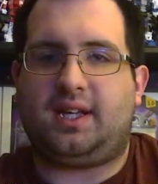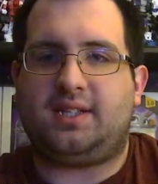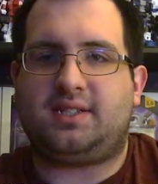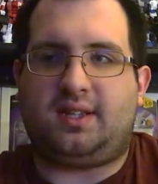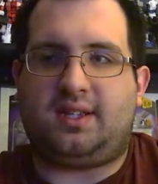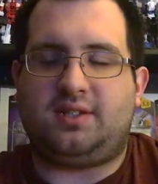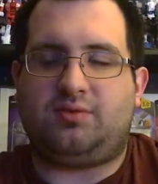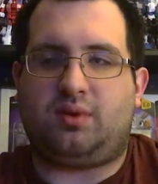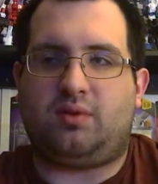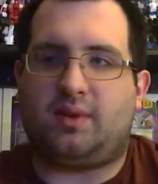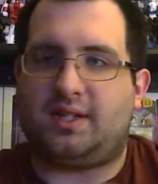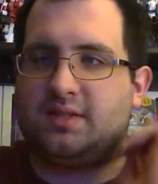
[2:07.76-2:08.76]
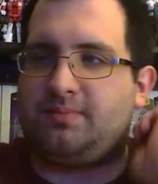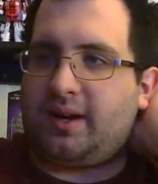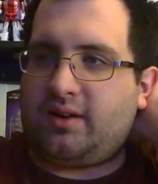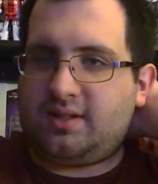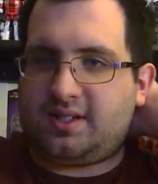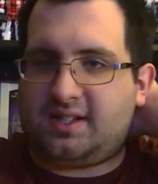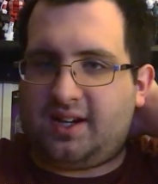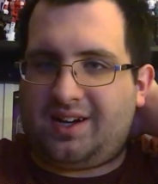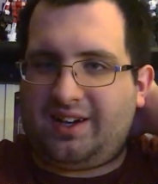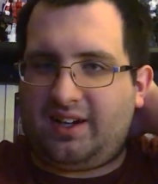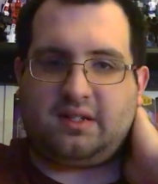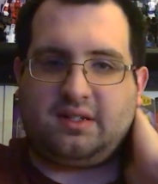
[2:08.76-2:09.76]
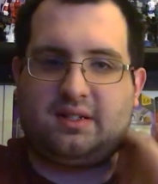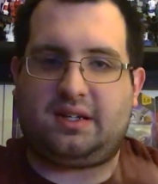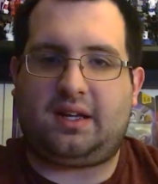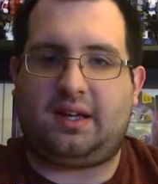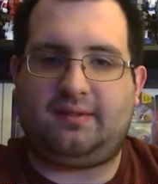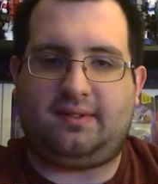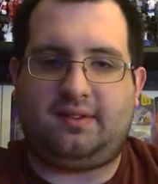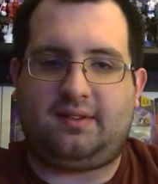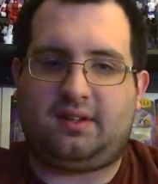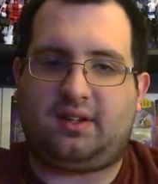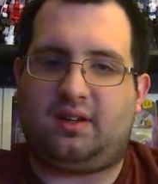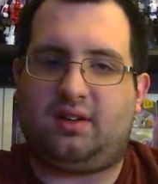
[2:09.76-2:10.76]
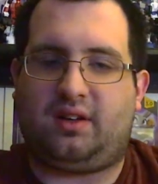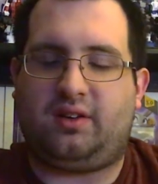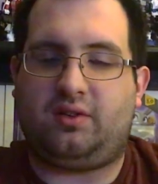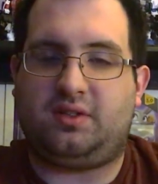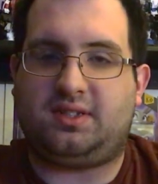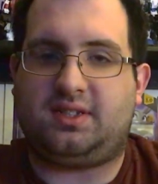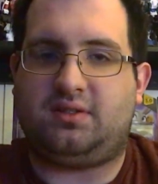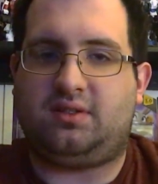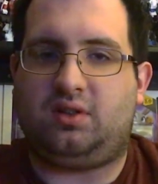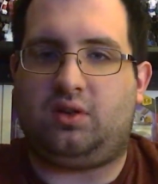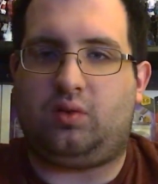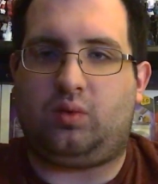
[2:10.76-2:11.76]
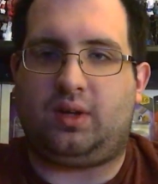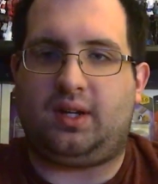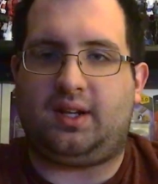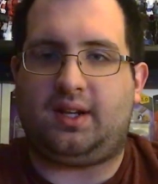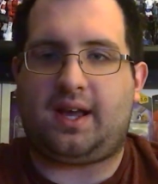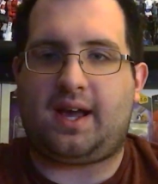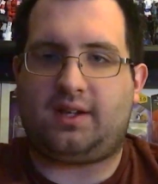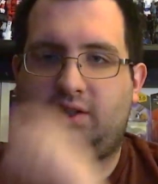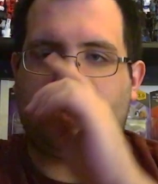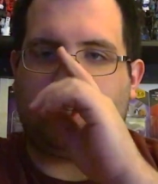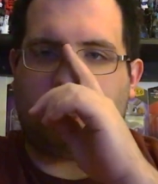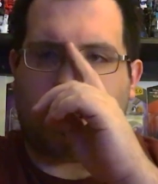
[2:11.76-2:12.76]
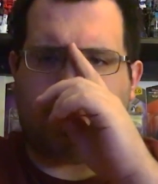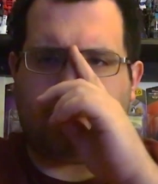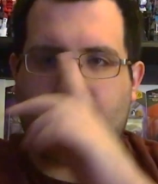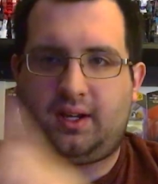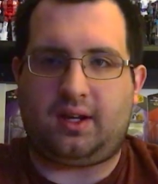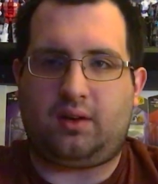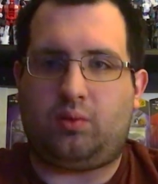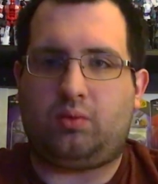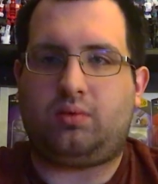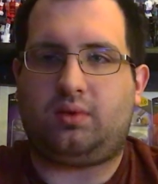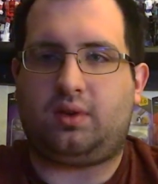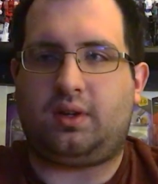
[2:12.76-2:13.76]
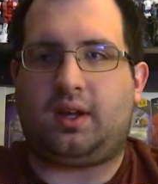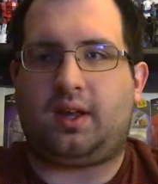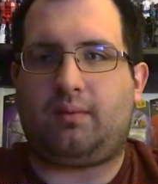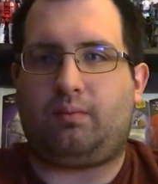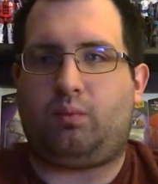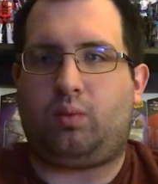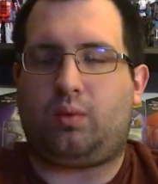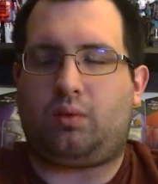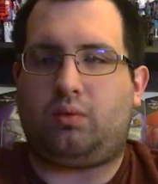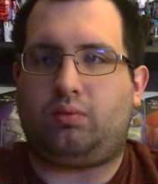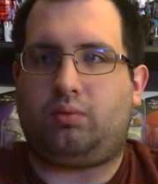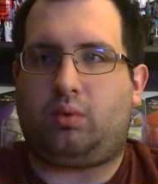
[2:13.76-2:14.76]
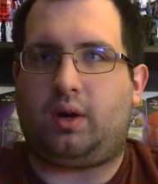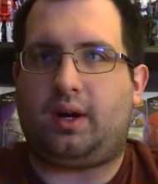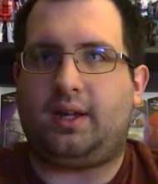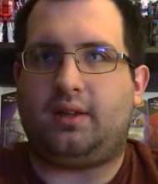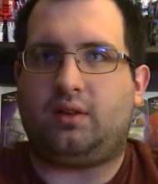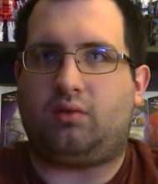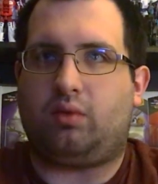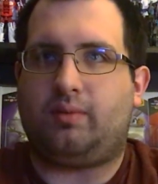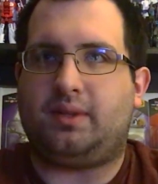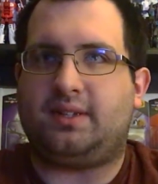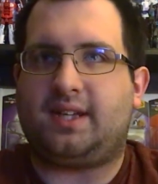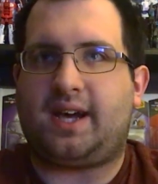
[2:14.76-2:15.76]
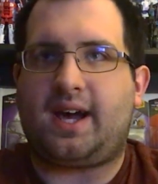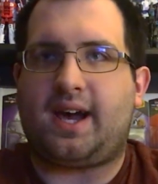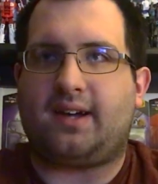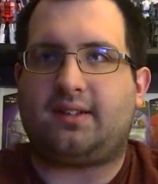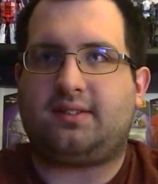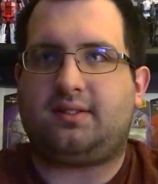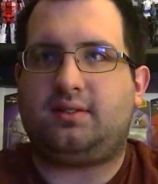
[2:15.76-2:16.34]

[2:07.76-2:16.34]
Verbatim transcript: guess this is where Ren's parents died. I'm kind of curious to know what actually happened now. Like, why the Grim attacked.